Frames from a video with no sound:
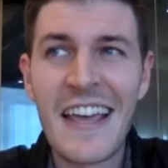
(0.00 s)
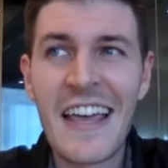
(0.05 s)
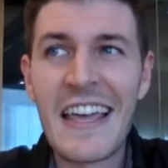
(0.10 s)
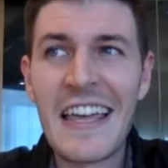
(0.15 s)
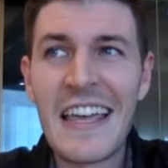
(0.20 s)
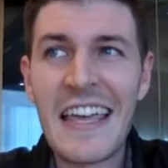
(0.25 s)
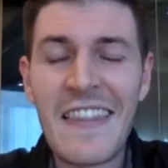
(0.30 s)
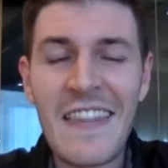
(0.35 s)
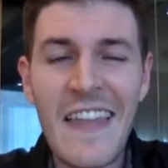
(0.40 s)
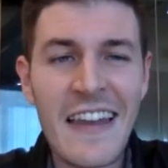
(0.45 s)

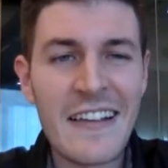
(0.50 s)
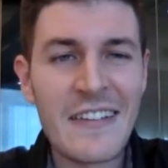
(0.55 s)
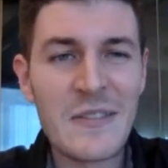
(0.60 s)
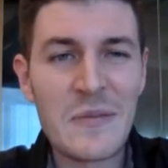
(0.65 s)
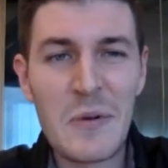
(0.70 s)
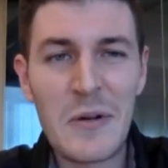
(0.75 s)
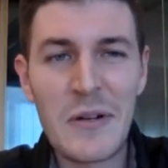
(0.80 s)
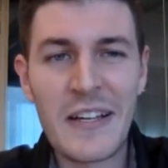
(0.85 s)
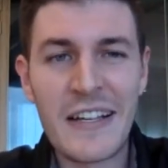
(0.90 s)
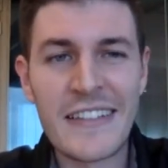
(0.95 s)
in that
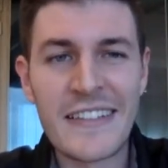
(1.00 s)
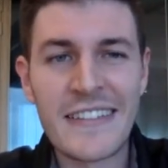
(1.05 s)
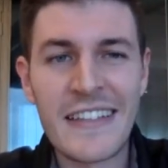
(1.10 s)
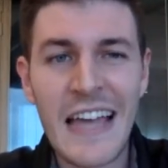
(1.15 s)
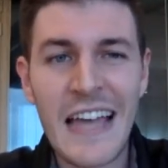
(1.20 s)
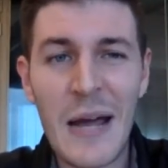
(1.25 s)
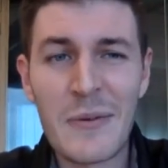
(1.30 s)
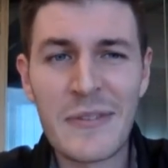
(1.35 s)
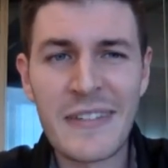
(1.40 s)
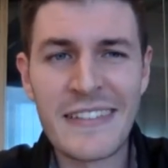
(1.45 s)
experience,
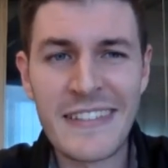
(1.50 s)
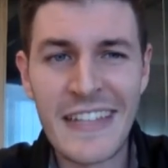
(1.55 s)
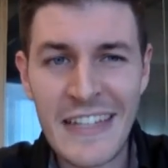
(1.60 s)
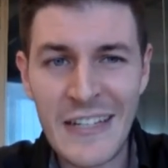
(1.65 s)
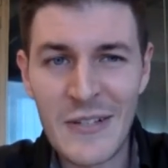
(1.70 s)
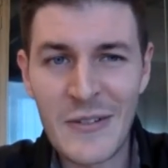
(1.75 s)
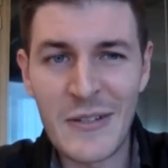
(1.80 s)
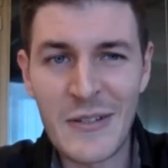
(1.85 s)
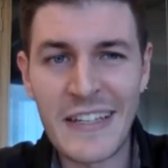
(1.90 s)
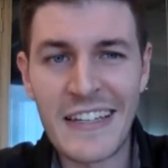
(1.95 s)
I was
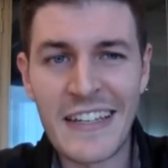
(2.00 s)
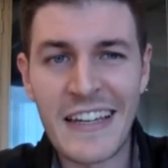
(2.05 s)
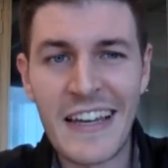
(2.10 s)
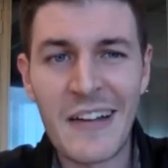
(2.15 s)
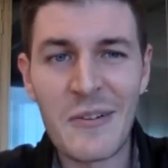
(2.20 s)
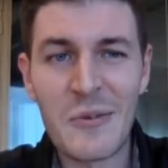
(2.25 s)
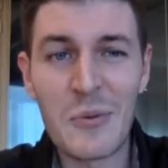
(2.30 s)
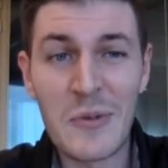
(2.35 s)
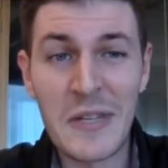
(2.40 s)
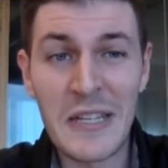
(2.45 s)
continually
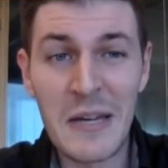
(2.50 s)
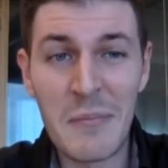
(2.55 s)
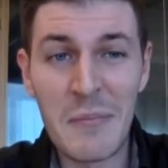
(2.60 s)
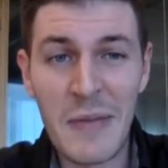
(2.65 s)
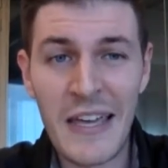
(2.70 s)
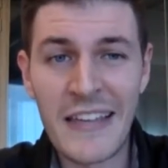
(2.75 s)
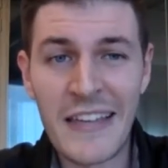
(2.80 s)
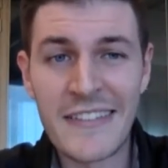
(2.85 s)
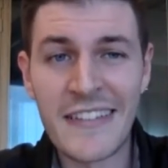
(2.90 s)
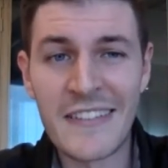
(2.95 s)
really
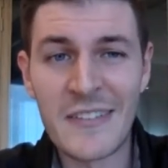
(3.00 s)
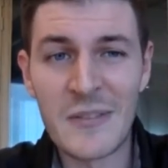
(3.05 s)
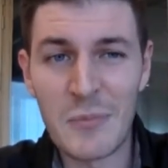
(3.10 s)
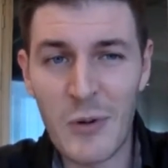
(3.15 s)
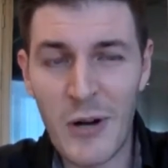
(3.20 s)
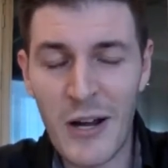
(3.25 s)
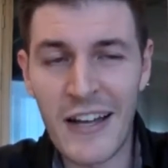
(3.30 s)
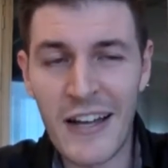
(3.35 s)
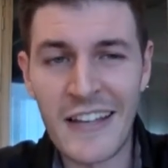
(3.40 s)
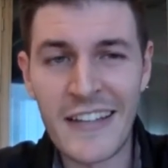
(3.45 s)
amazed and
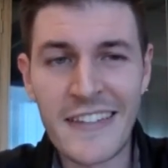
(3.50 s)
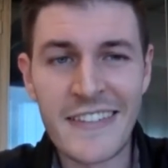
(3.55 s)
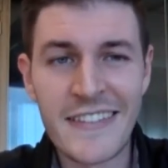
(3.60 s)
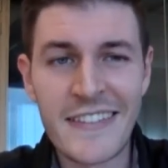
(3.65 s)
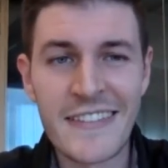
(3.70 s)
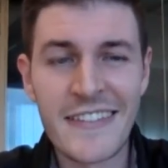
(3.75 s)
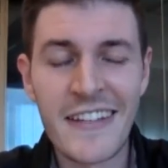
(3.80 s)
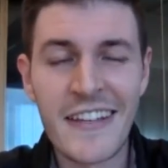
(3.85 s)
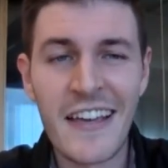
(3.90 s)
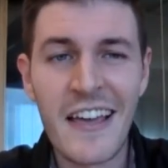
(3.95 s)

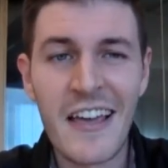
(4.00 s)
surprised